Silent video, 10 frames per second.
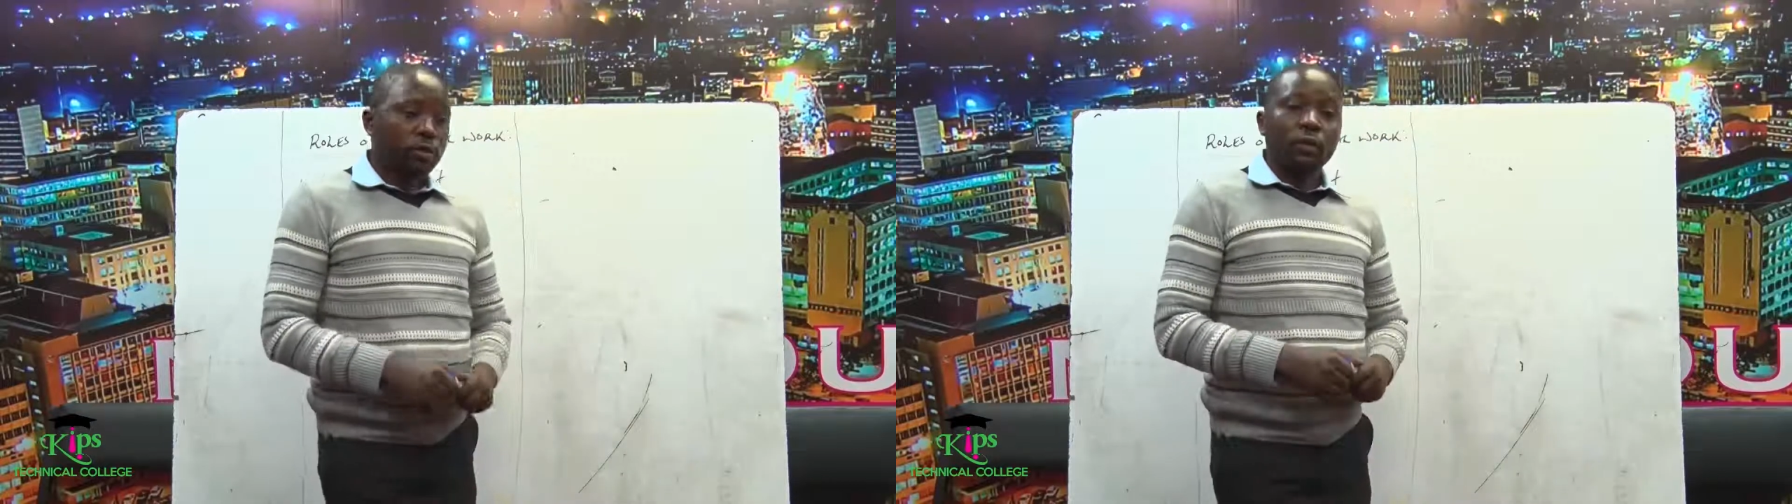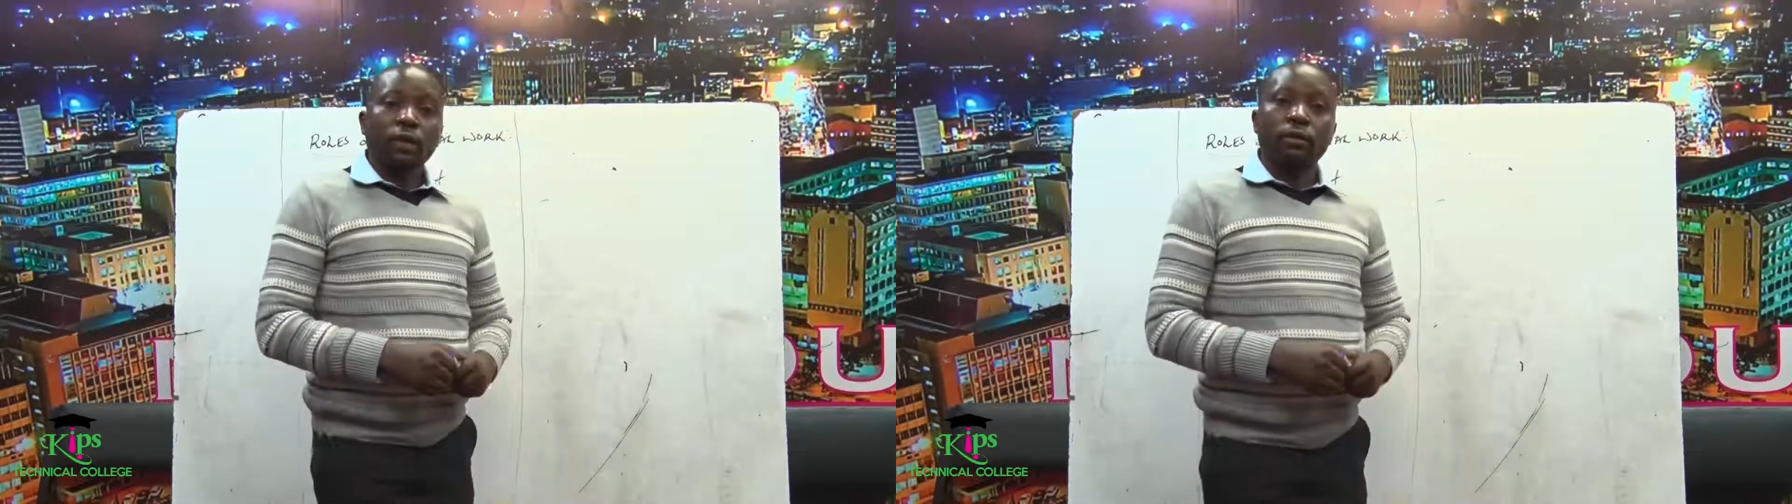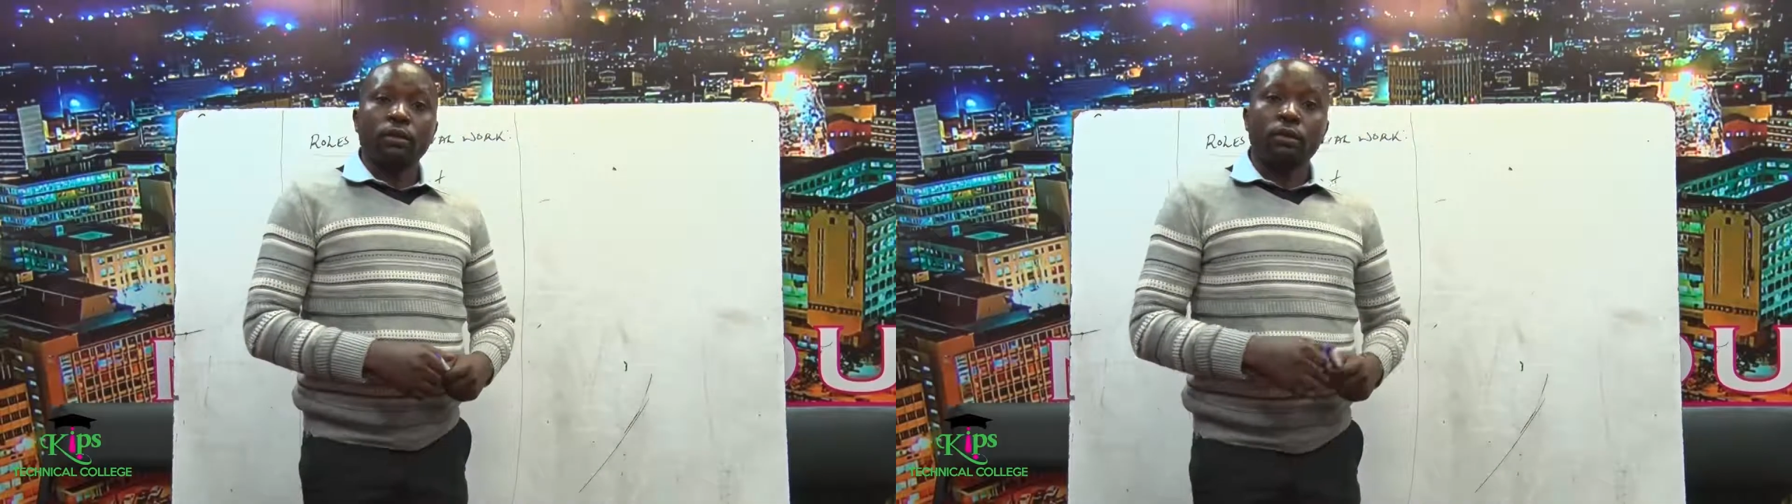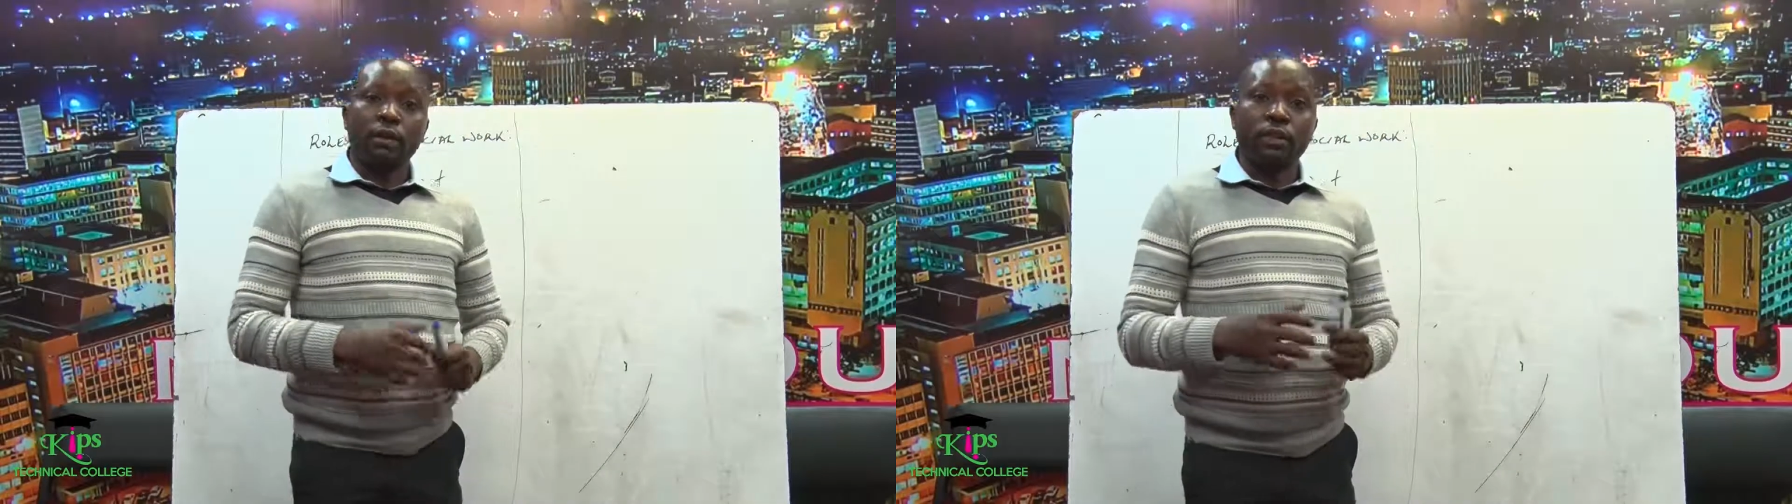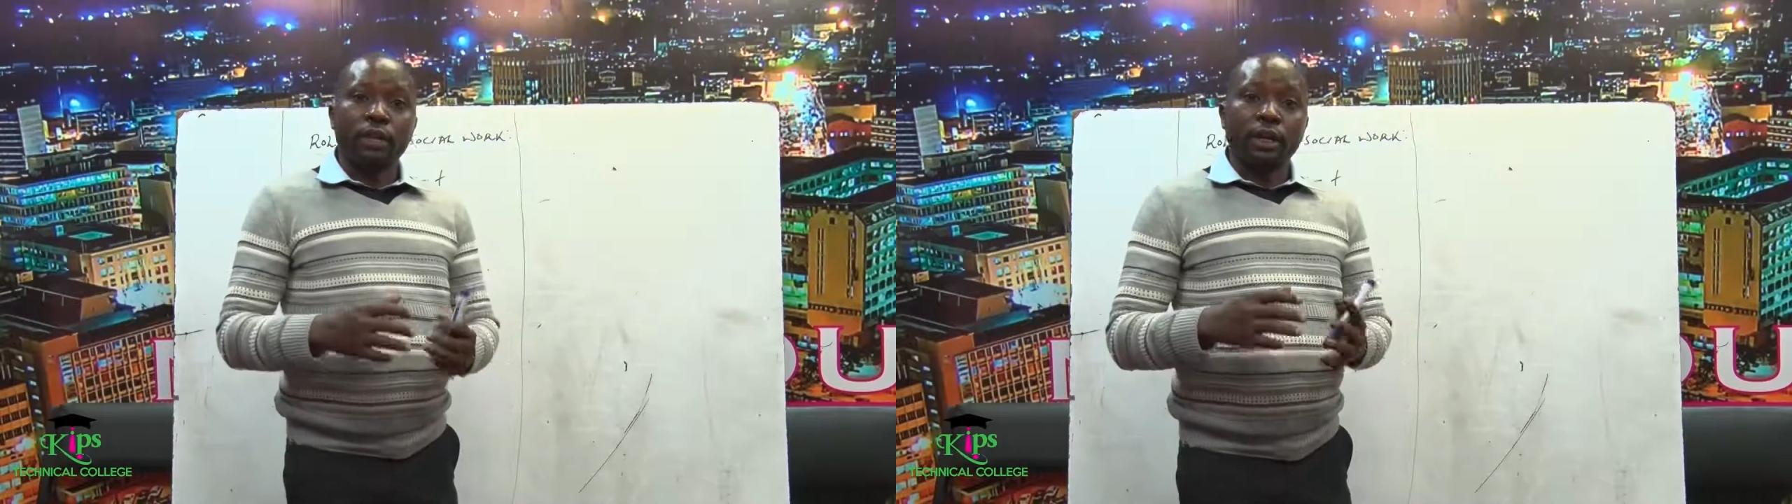
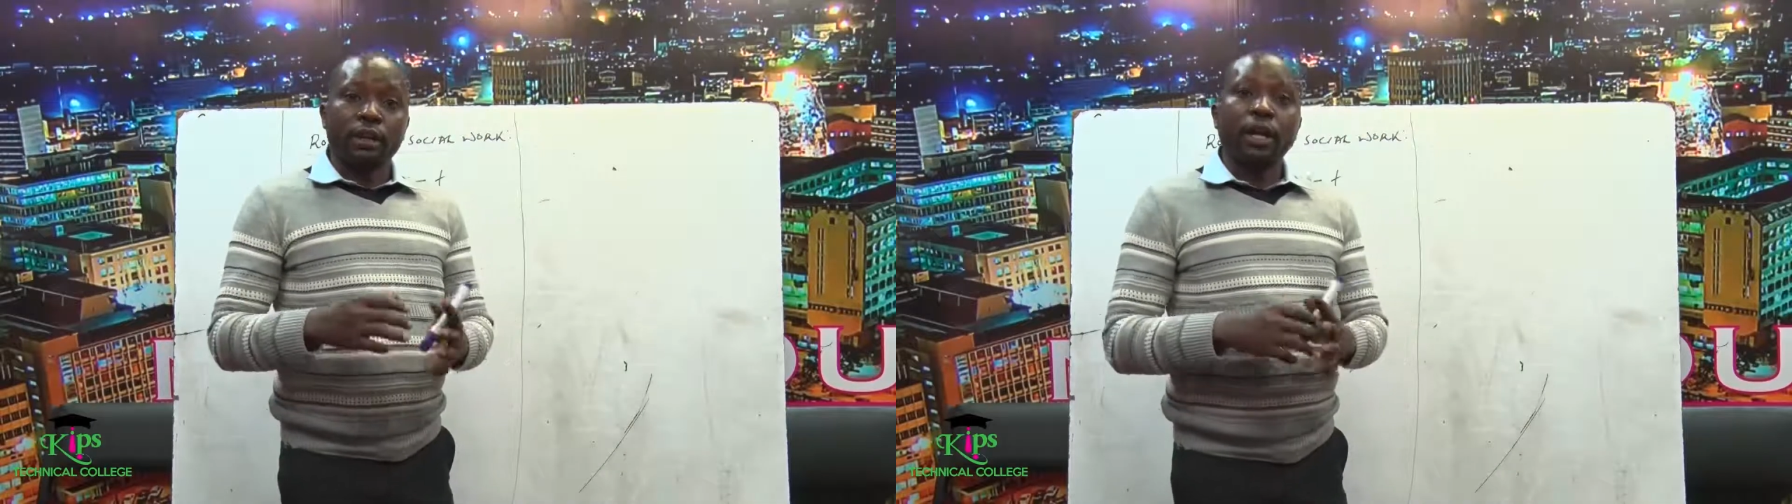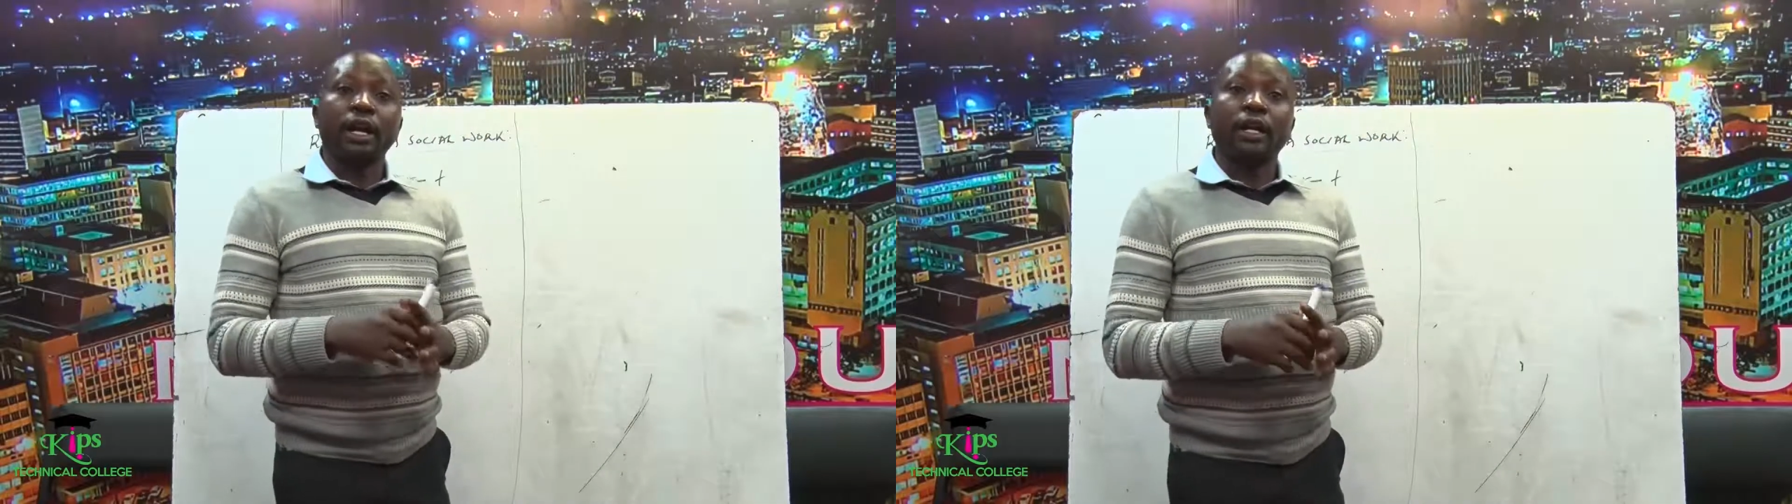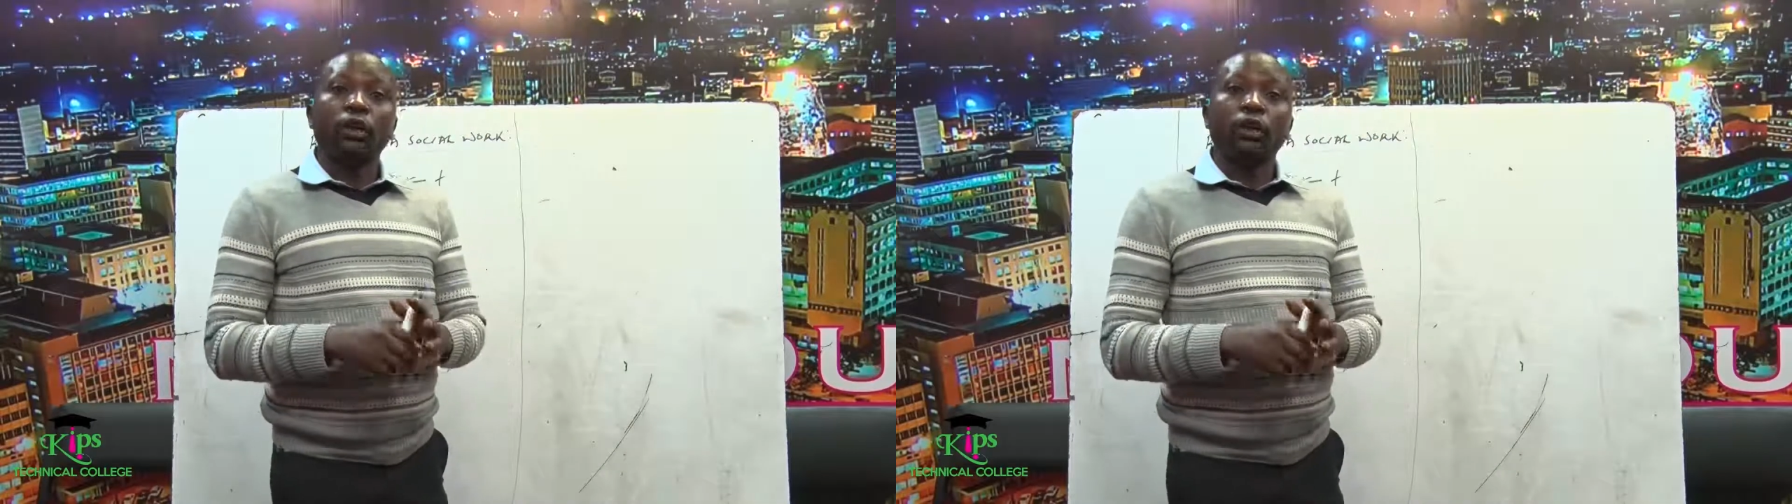they can